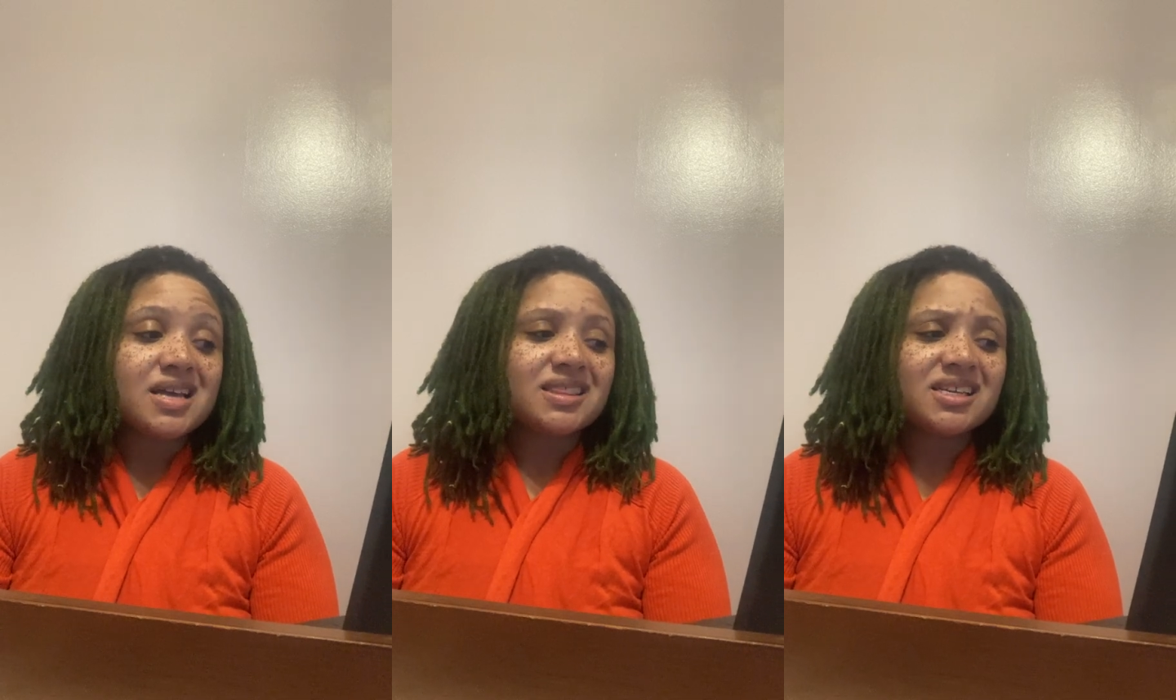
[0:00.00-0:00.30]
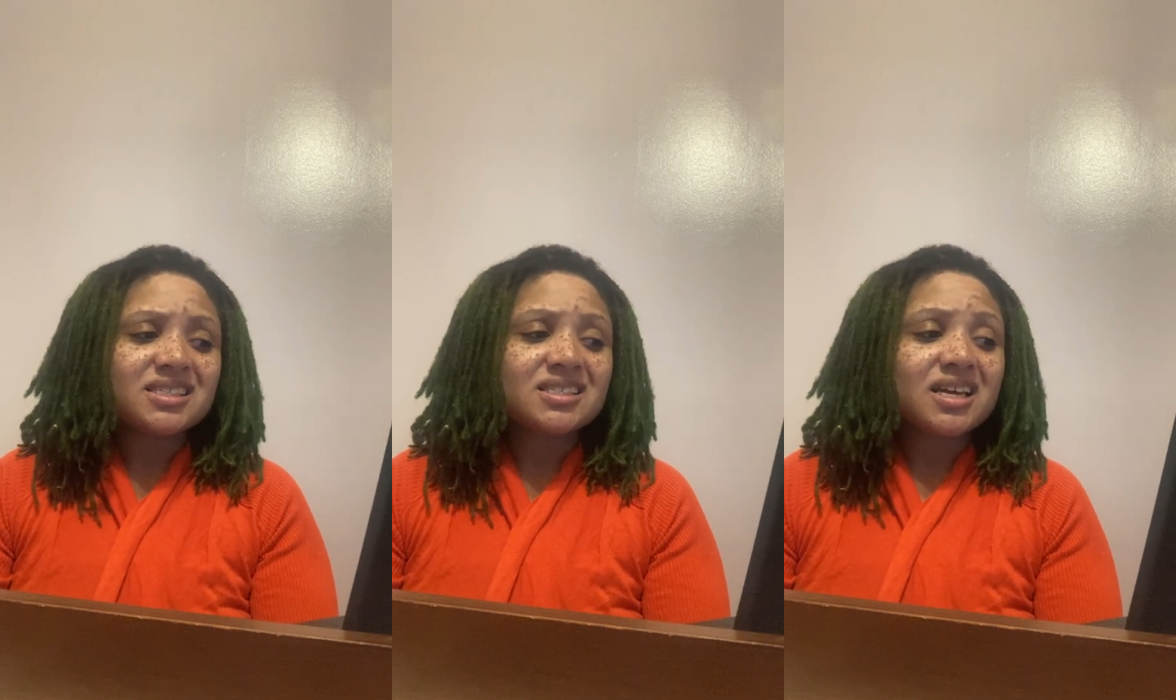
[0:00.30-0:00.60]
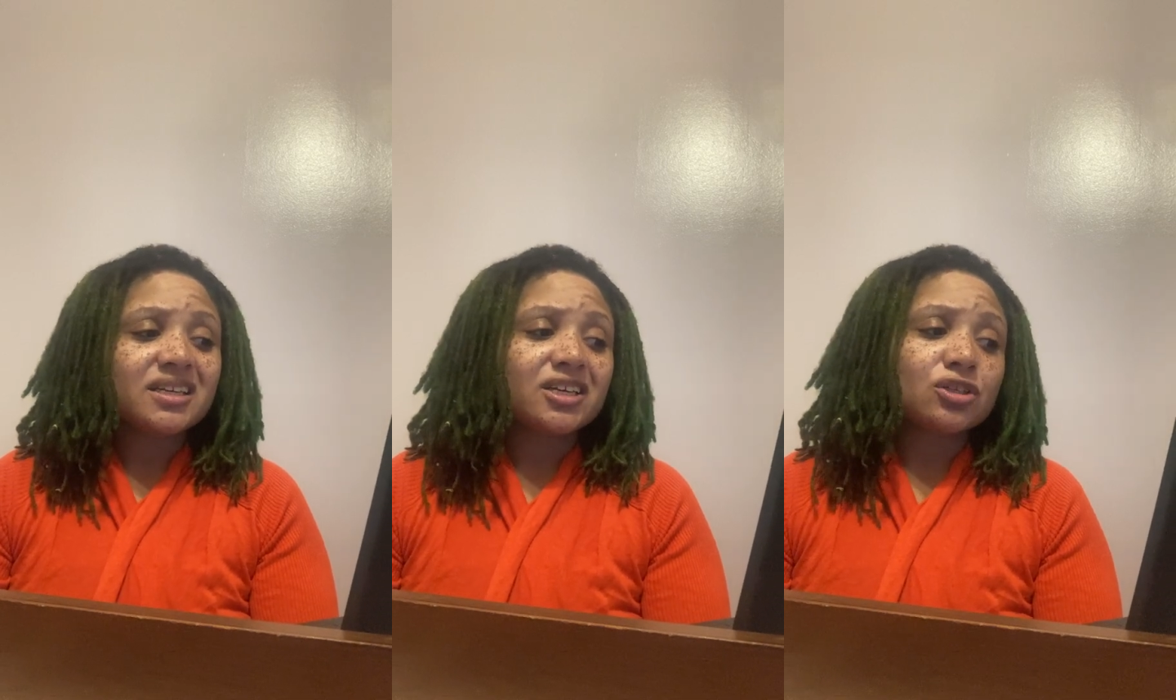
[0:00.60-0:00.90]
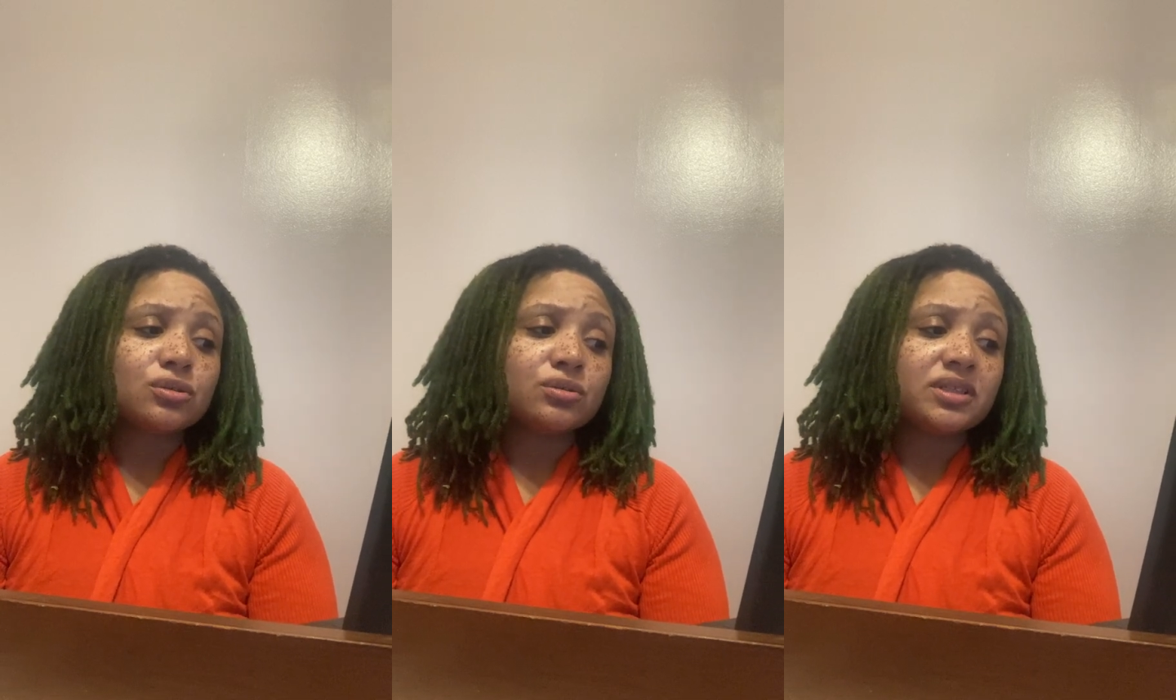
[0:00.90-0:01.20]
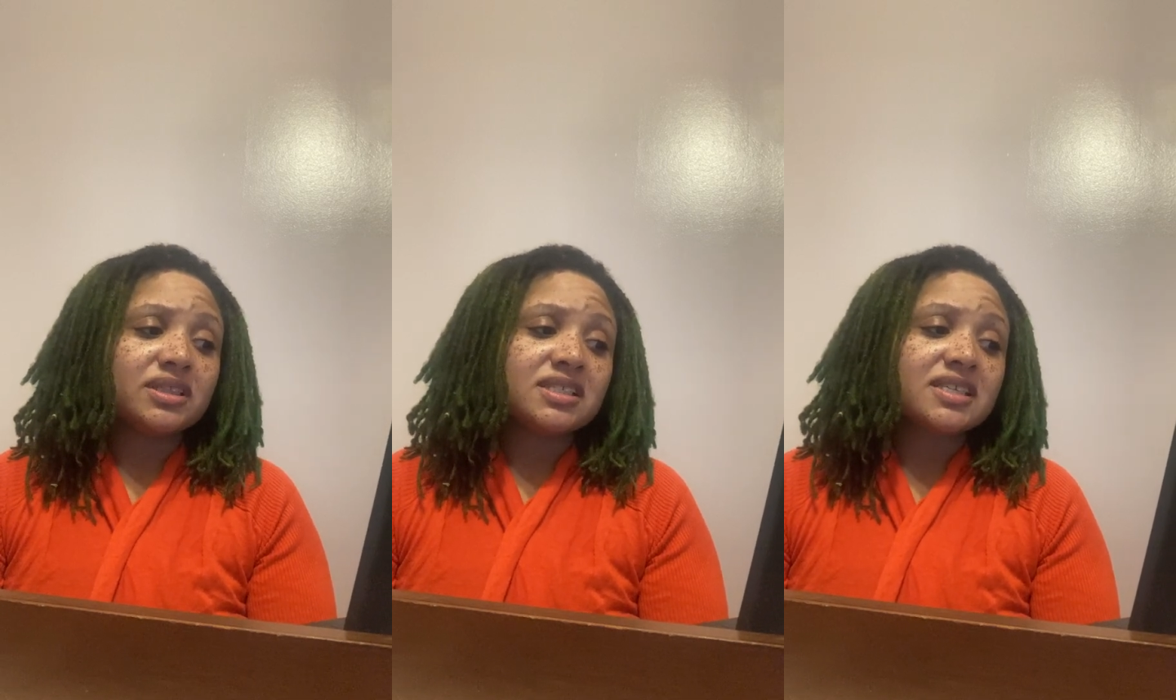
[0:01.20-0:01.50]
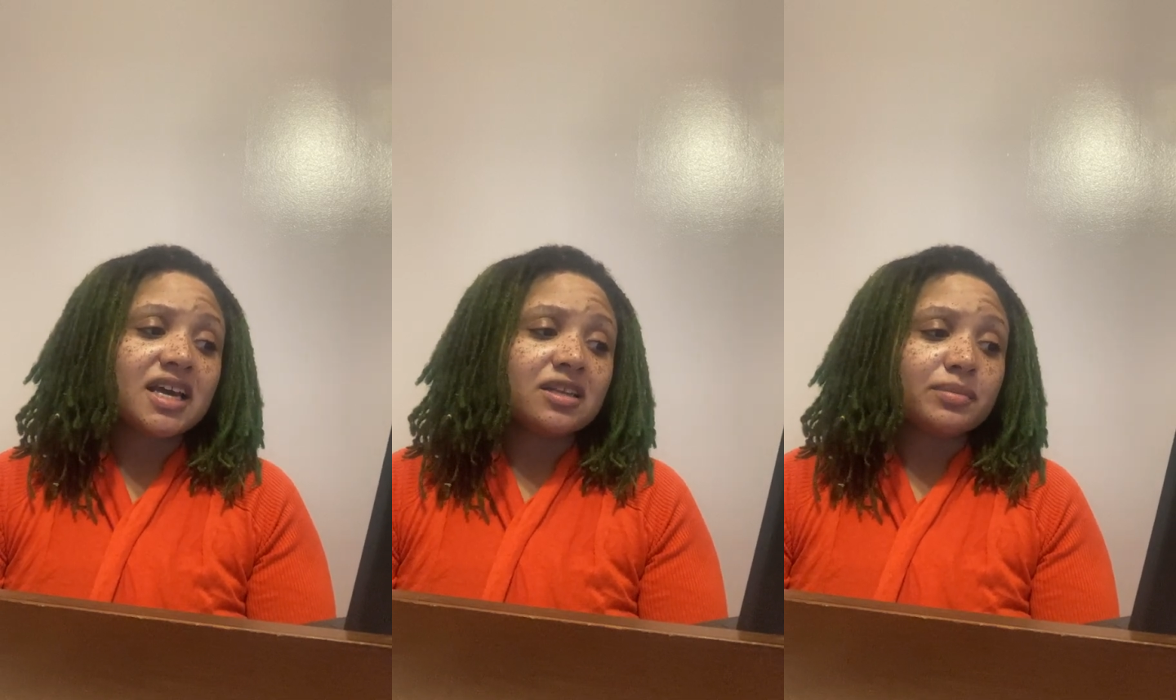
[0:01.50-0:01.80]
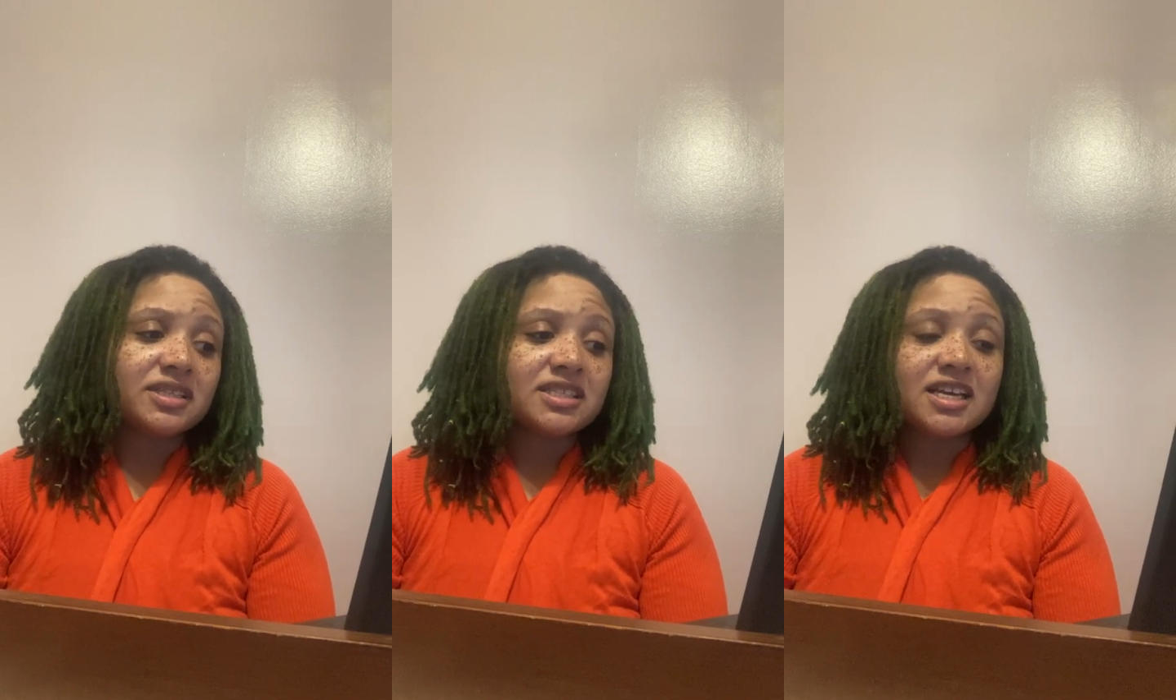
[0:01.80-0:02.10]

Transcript: This study included these elements